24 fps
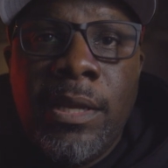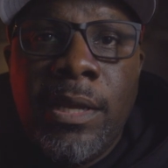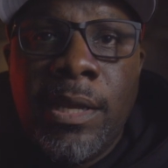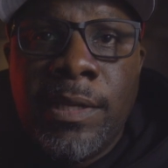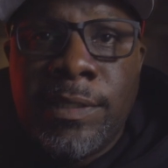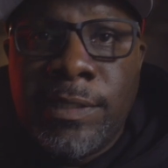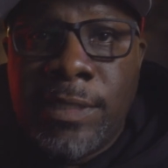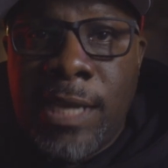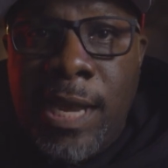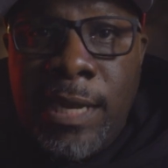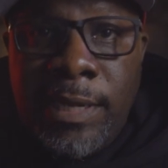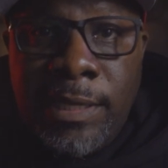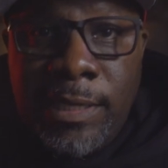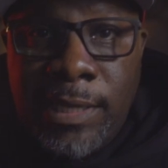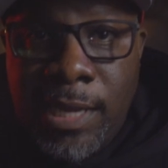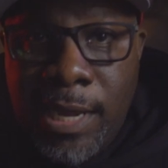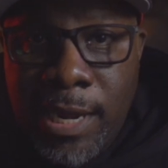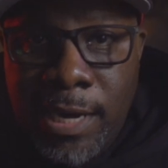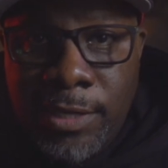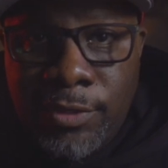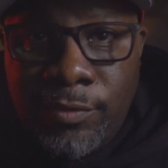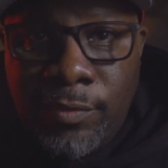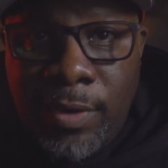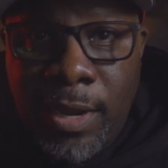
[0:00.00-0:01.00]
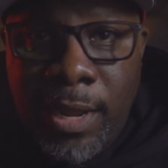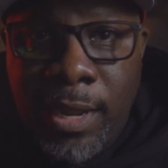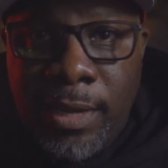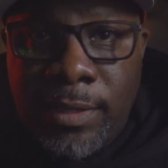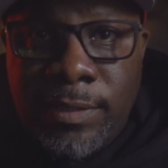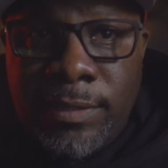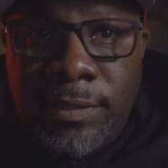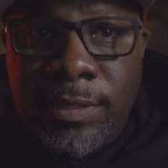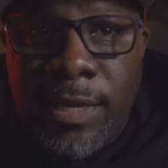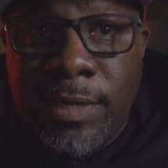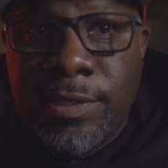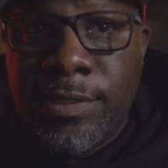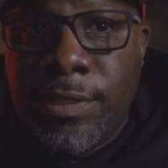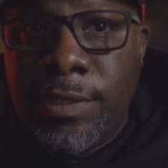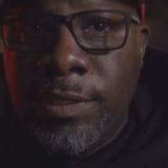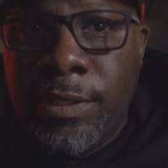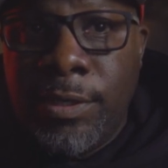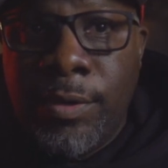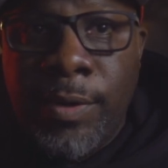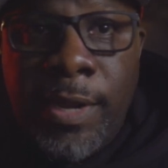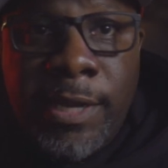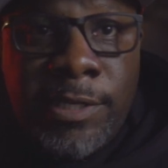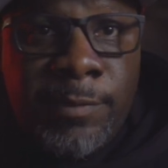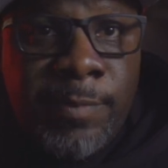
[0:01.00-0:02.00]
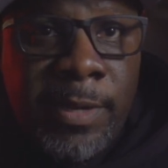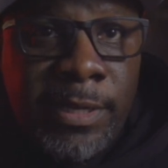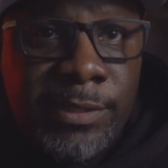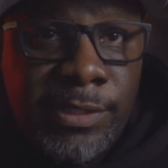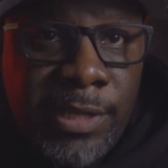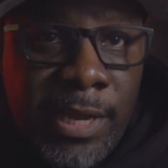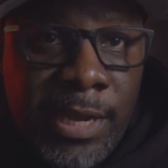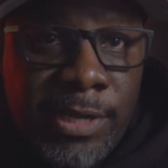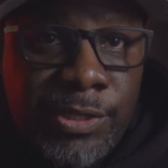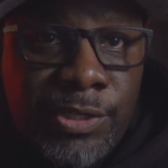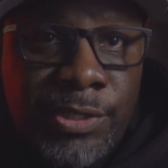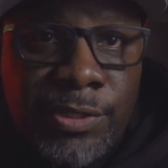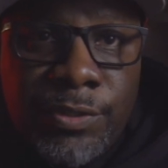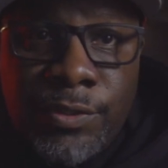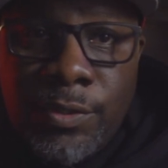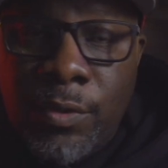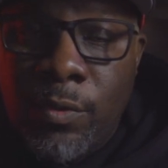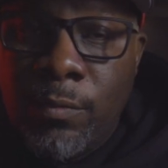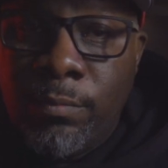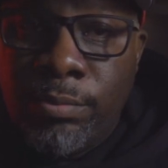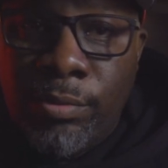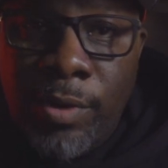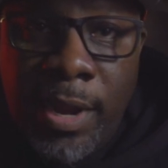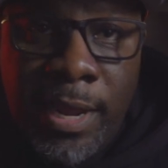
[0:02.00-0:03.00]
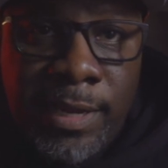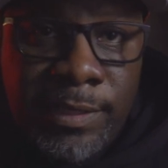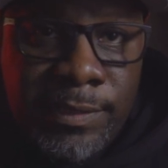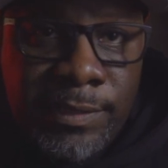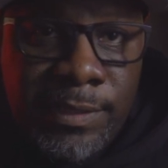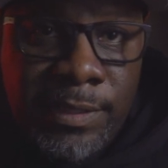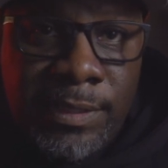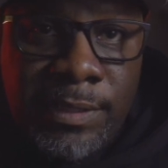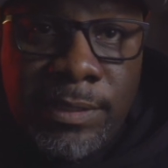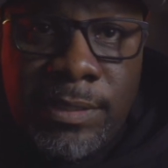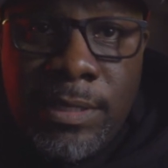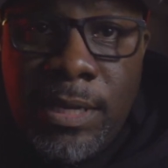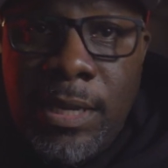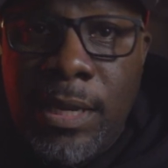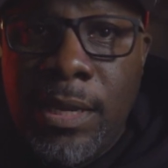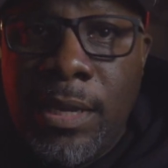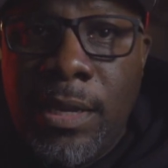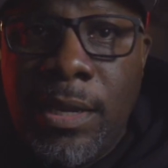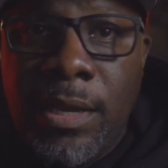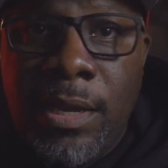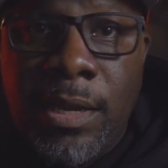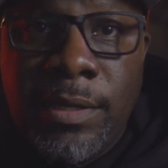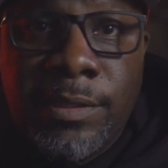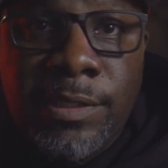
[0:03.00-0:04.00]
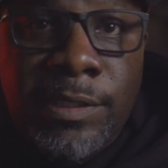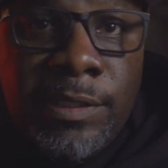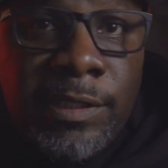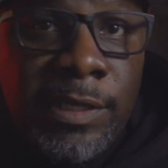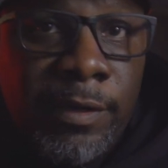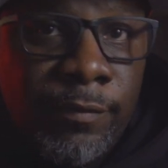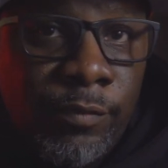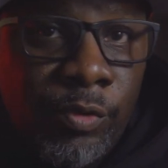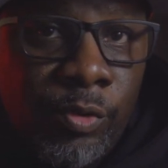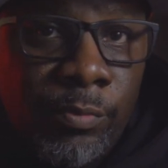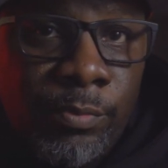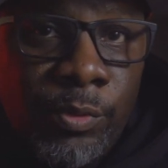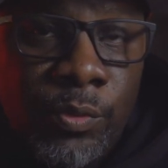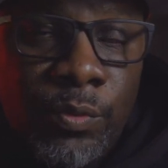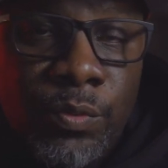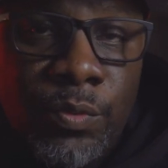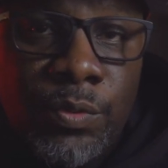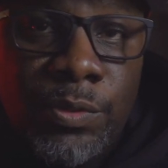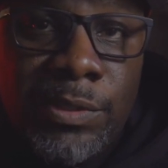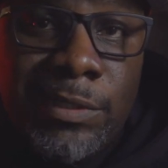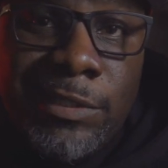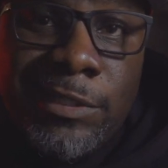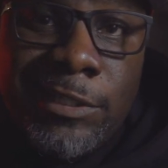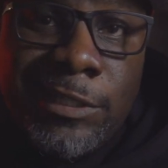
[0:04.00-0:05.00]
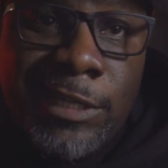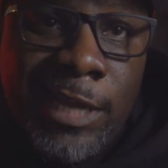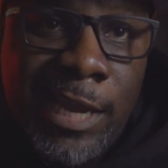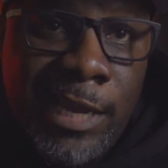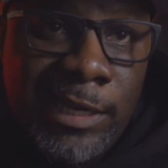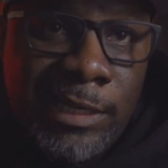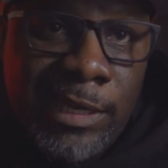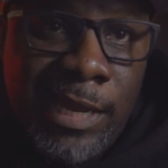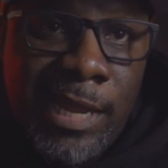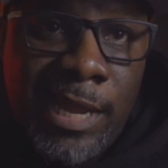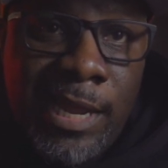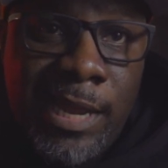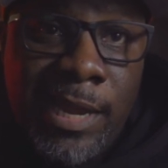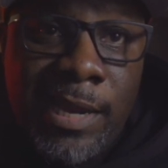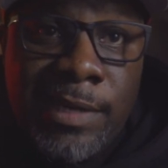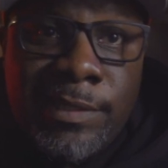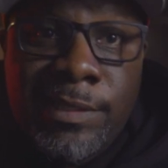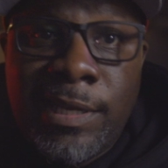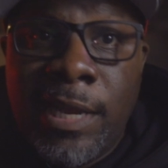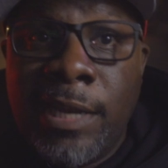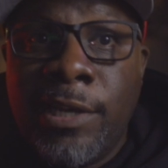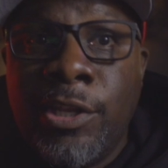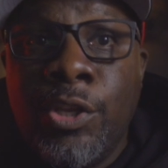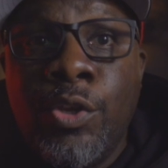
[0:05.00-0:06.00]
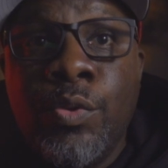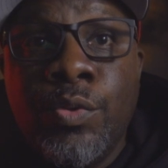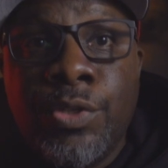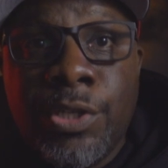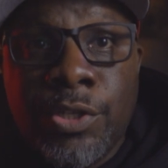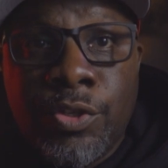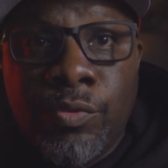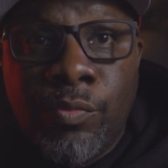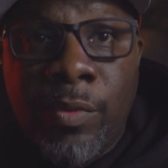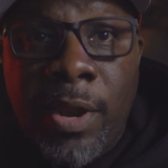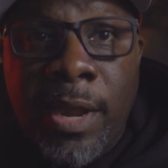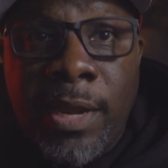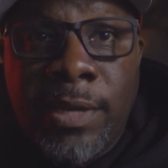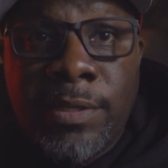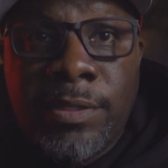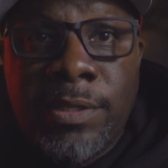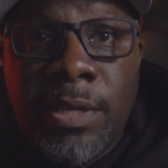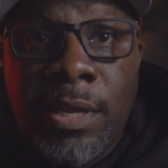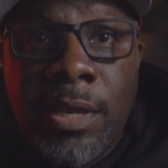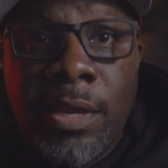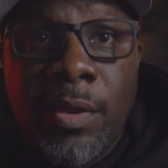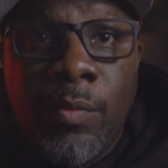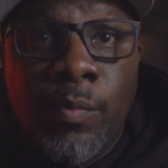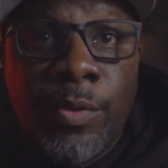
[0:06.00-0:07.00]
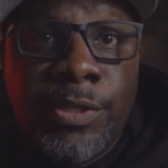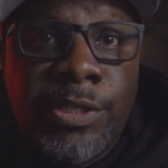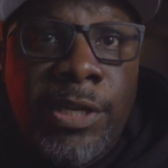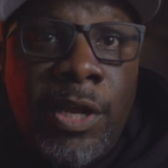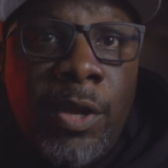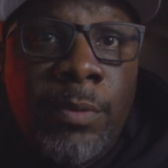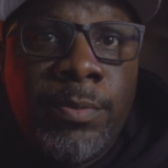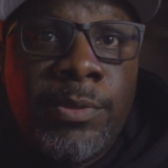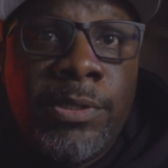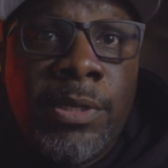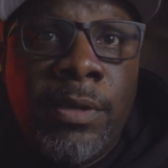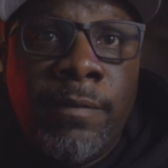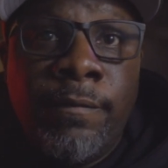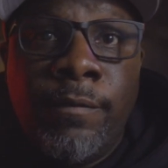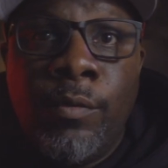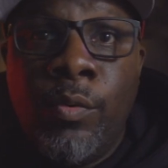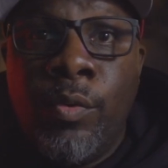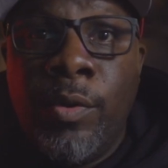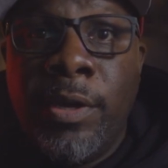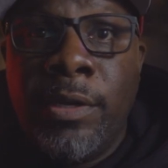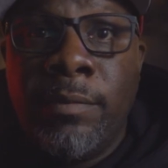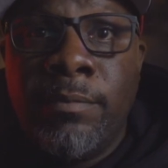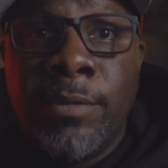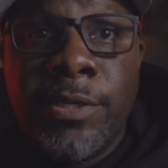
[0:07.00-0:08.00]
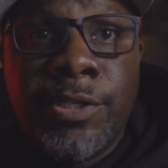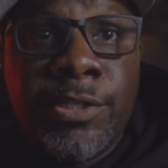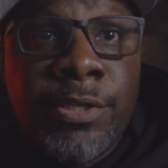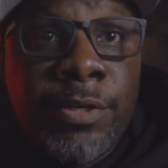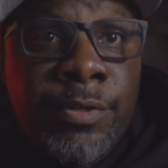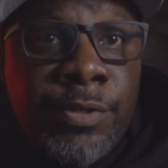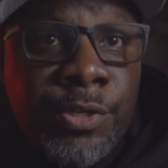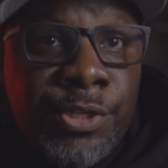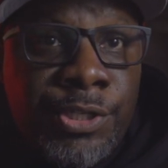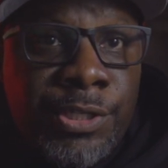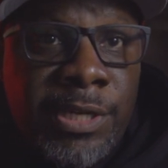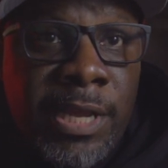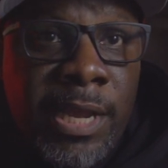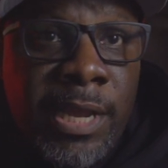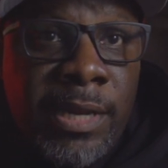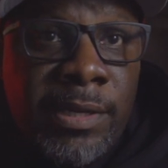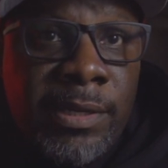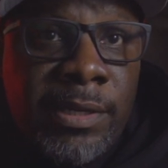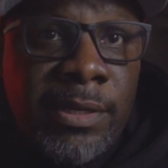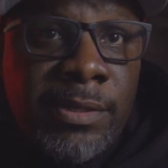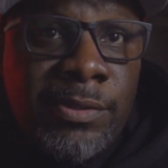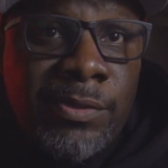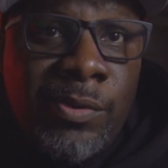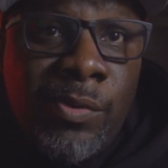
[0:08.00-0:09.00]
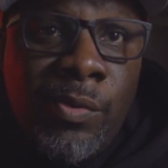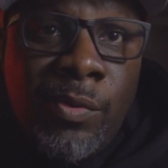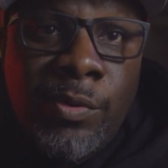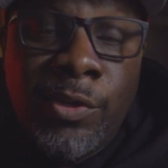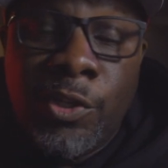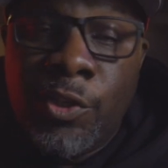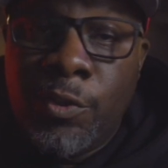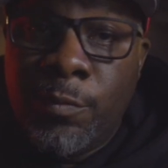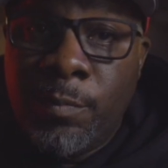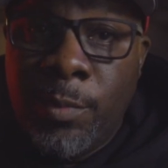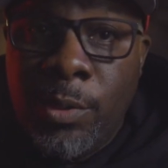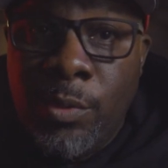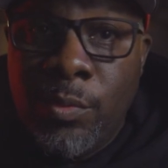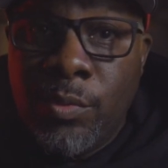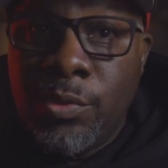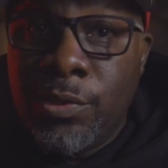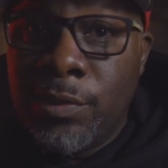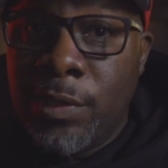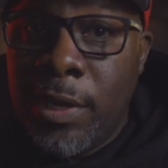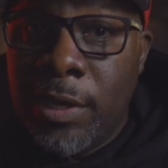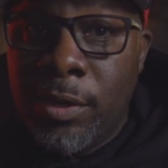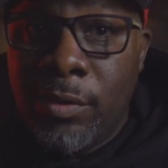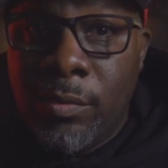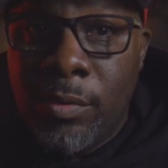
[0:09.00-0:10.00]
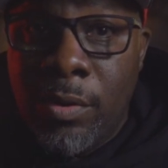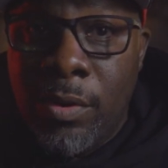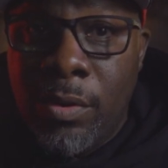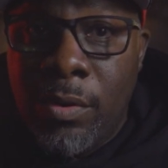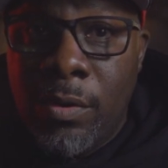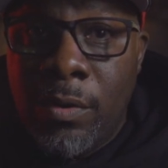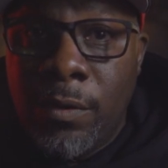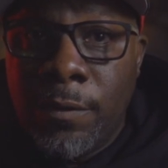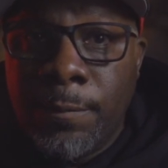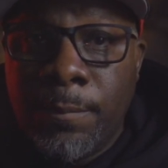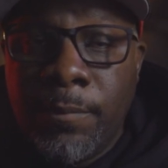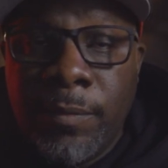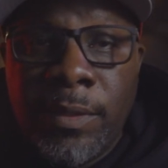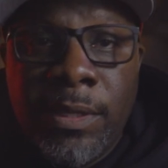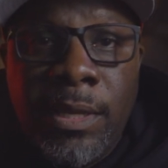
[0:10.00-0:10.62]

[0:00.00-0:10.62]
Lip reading: A solid contract sets clear expectations on pricing, deliverables, deadlines, and usage rights, which helps avoid misunderstandings or disputes later on.